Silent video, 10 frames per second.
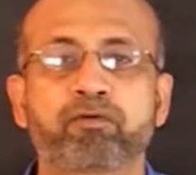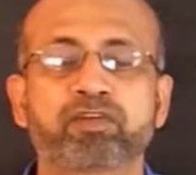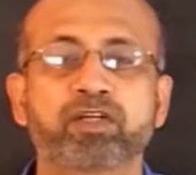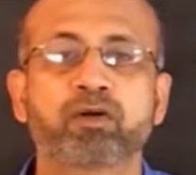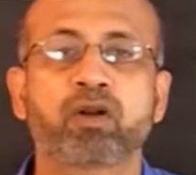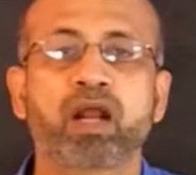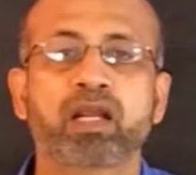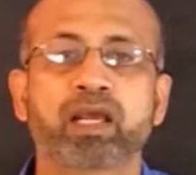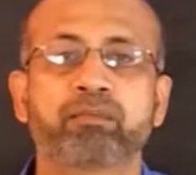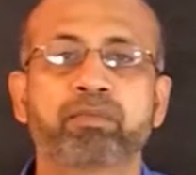Professor
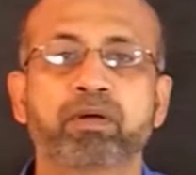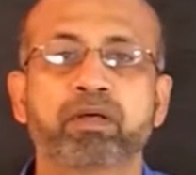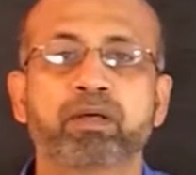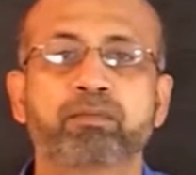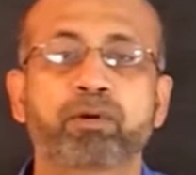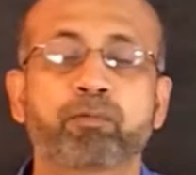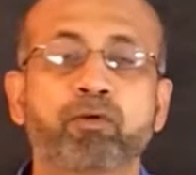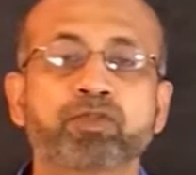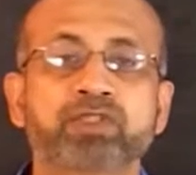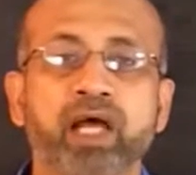Donald Hebb
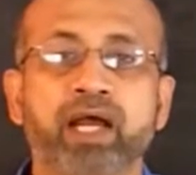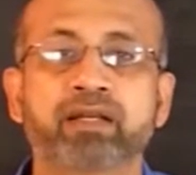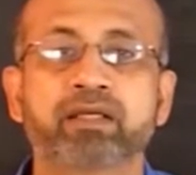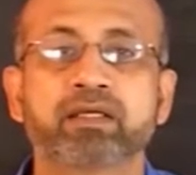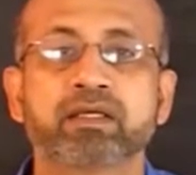proposed that